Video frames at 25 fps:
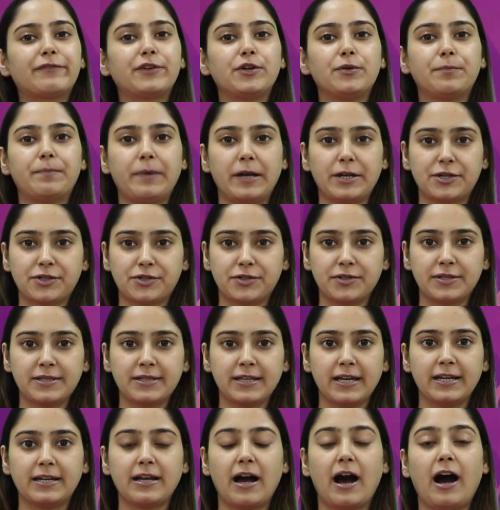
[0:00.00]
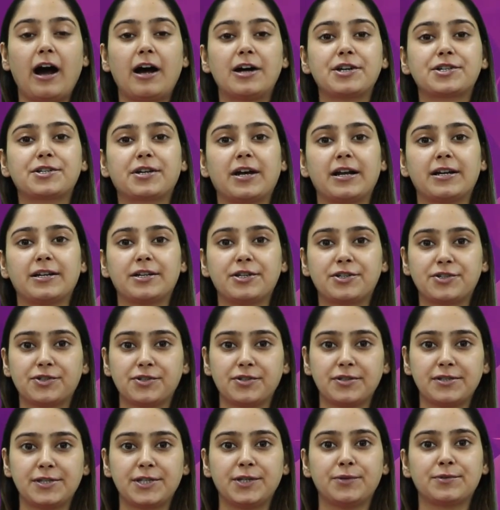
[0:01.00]
a few patients in harsh
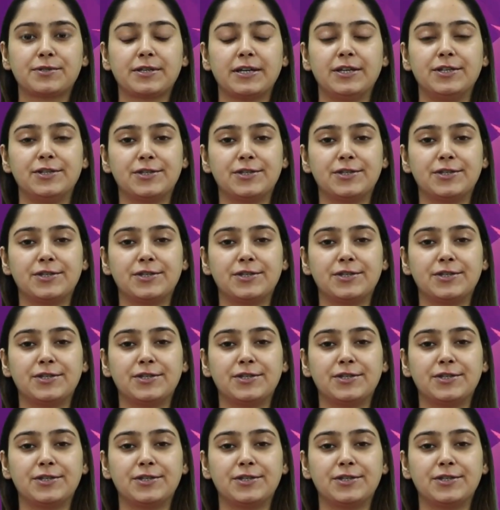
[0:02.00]
conditions use